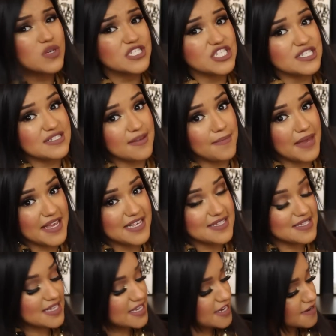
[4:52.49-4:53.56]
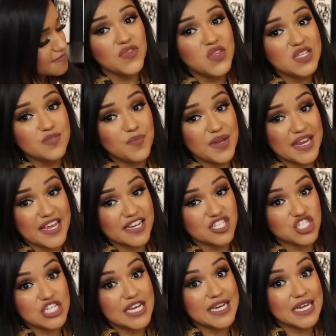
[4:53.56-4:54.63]
which is amazing. This banana
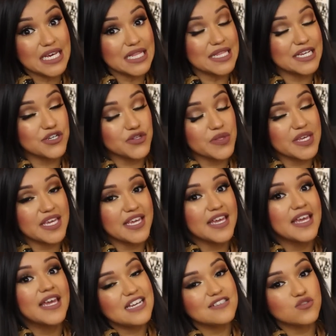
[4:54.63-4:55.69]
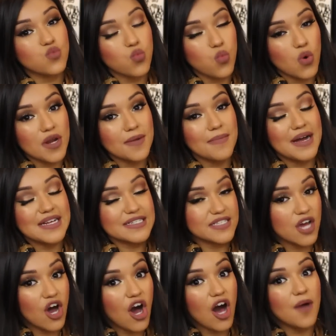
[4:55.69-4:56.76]
shade, clearly, it is one of my
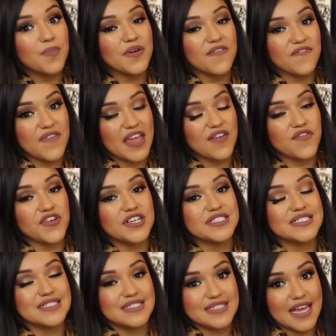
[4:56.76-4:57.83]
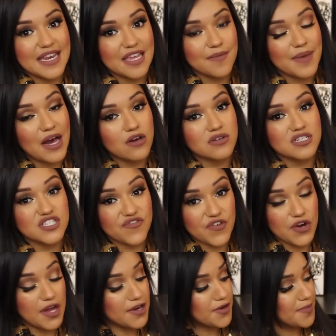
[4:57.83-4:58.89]
top favorite setting powders
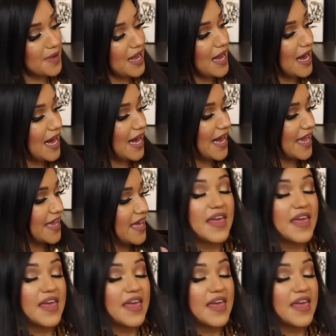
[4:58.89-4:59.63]
for under my eye.